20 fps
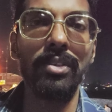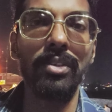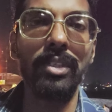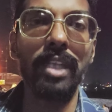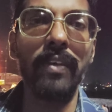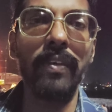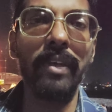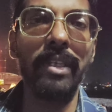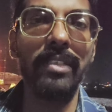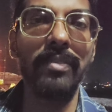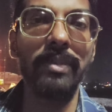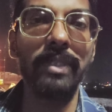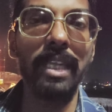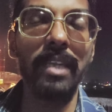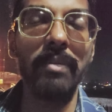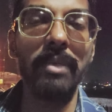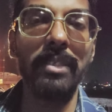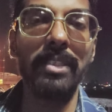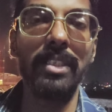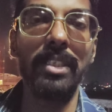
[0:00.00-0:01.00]
So yeah trainers, with
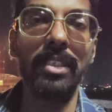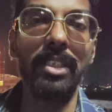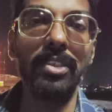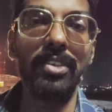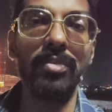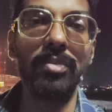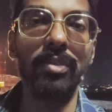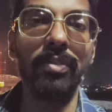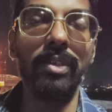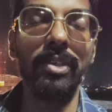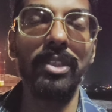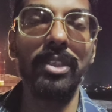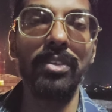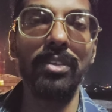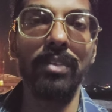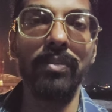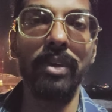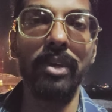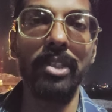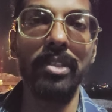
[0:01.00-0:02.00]
that being said, thank you so much for
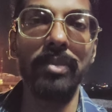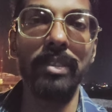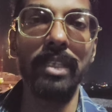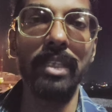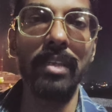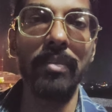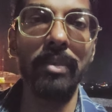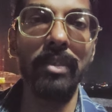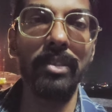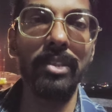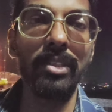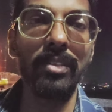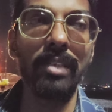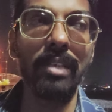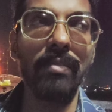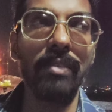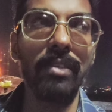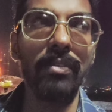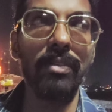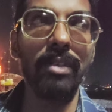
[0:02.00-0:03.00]
watching. Don't forget to smash the like button,
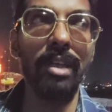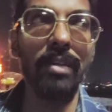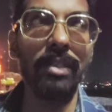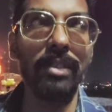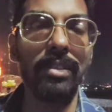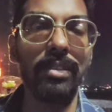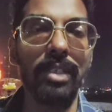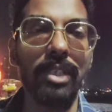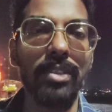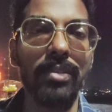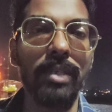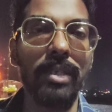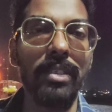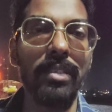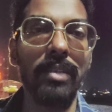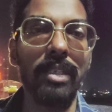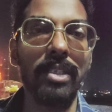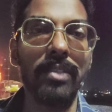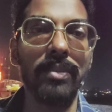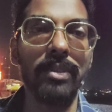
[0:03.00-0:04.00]
subscribe, and I will catch you guys
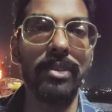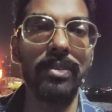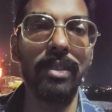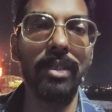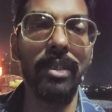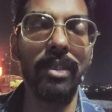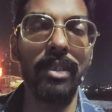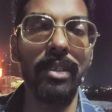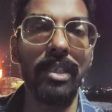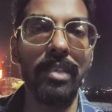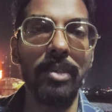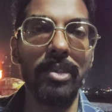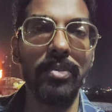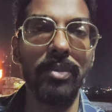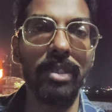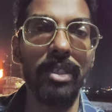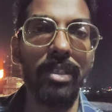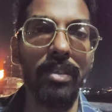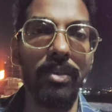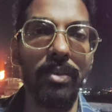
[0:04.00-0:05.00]
in the next one. So until then, keep
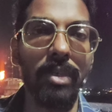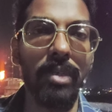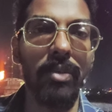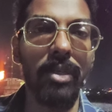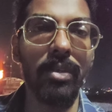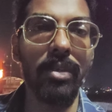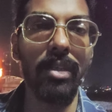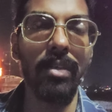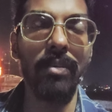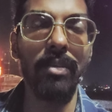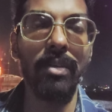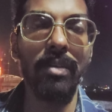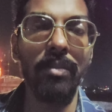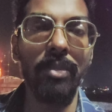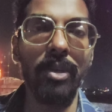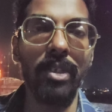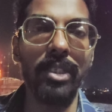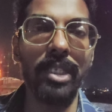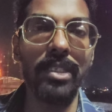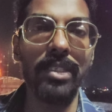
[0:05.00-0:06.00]
exploring, keep doing what you love,
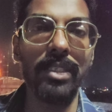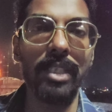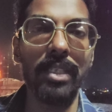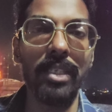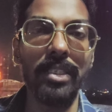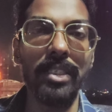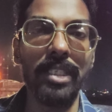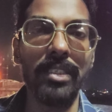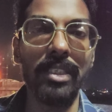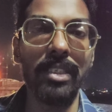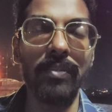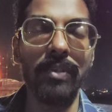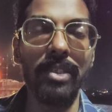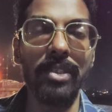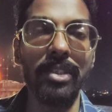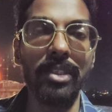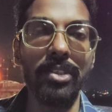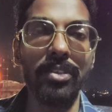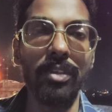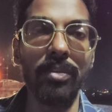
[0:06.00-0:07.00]
because as Niantic says,
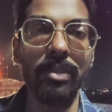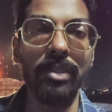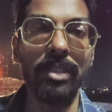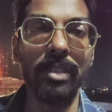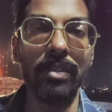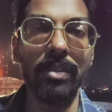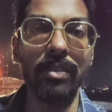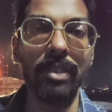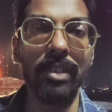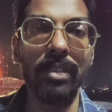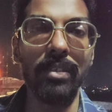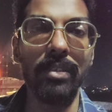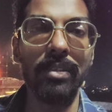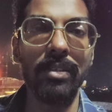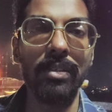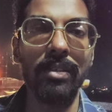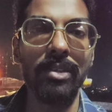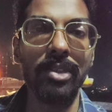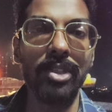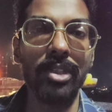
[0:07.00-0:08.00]
adventure is always out there.
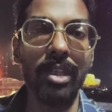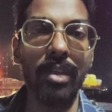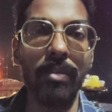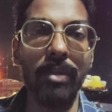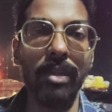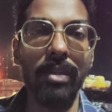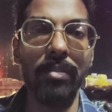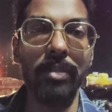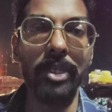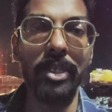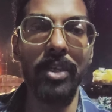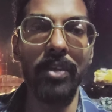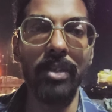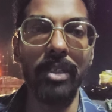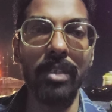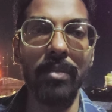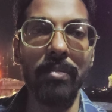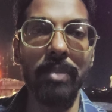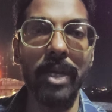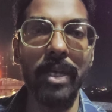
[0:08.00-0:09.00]
So I will meet you
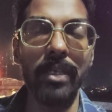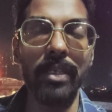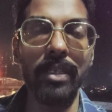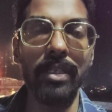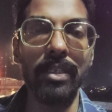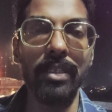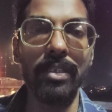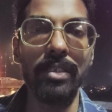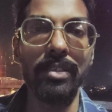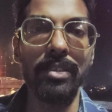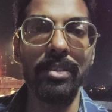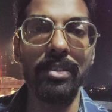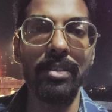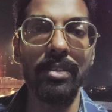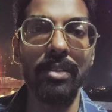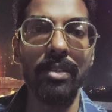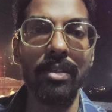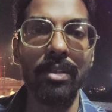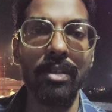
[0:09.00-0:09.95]
out there. Bye guys.